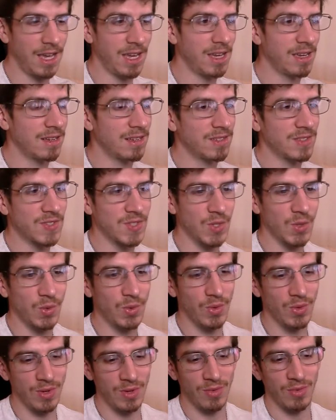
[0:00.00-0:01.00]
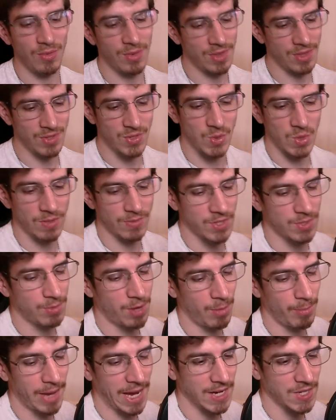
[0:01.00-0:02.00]
So sort of a small
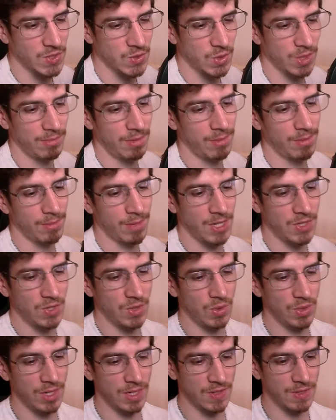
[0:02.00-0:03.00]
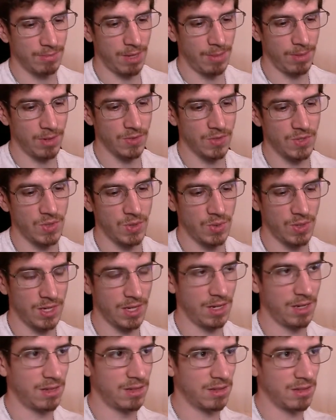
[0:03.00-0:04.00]
backstory, maybe I'll do
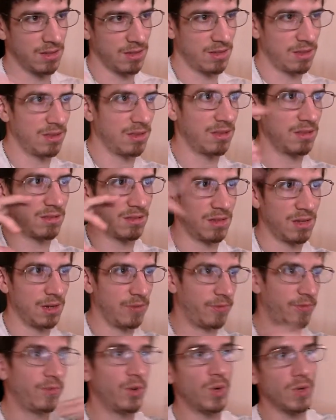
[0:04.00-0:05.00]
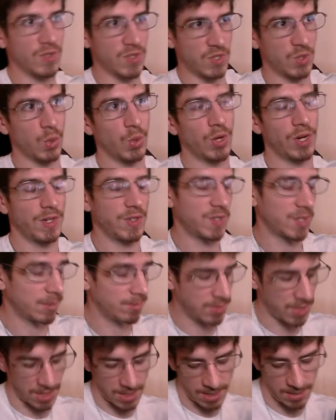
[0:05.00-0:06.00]
a full story
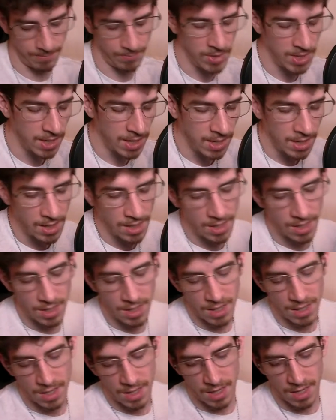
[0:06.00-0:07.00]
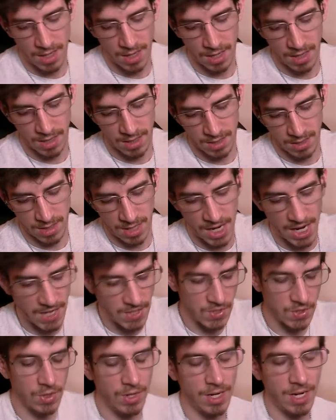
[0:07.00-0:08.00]
sometime. I
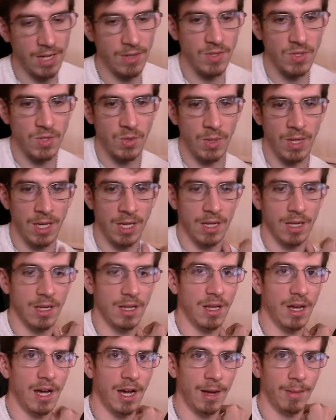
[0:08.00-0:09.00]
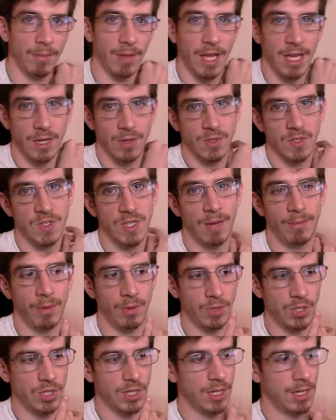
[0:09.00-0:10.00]
started out doing Lego stop
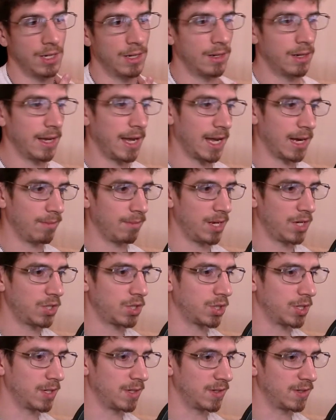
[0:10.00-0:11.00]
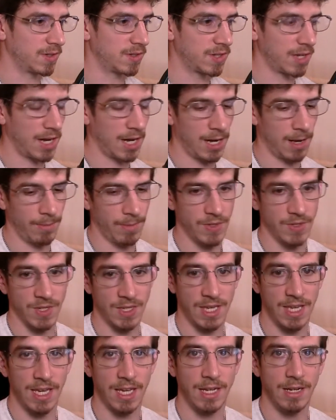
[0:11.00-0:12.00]
motion animations as a
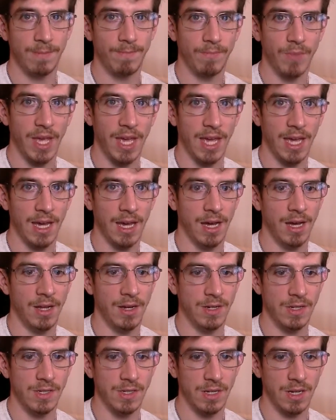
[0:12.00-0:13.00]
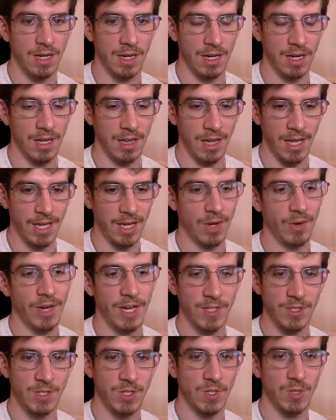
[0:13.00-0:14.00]
kid, and Lego
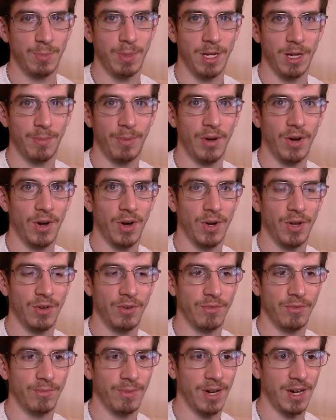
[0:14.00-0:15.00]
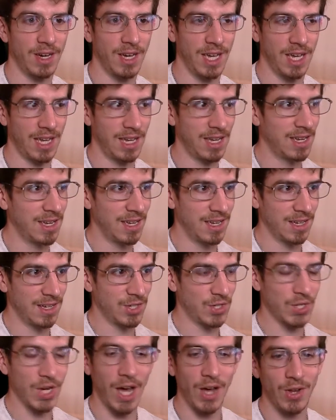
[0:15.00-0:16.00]
has just been a part of my
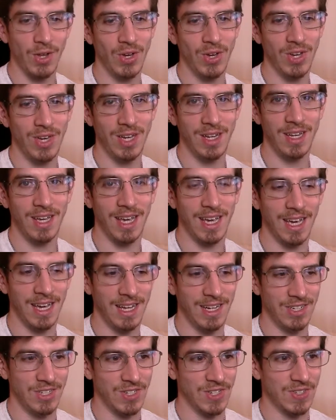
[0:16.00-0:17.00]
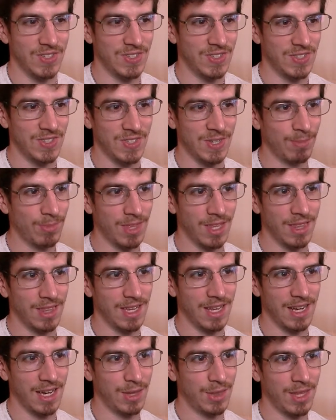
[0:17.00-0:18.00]
childhood and just something that
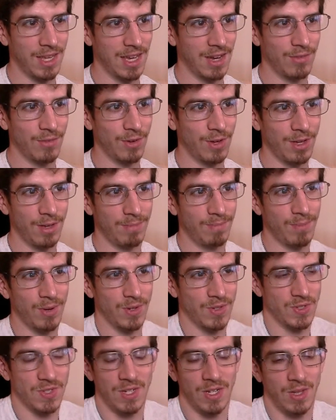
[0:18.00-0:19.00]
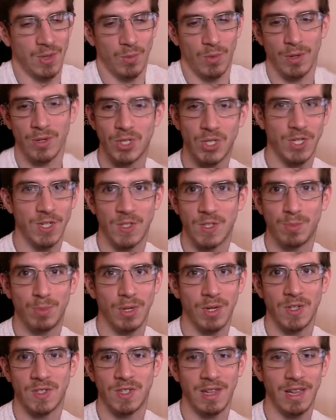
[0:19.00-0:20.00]
I think every person in the world should
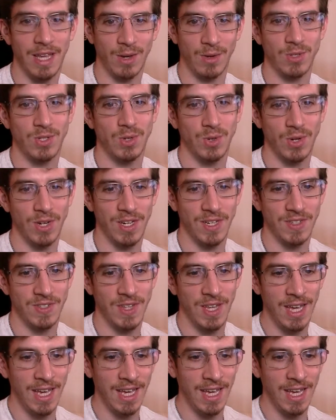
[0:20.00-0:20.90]
experience, Lego toys.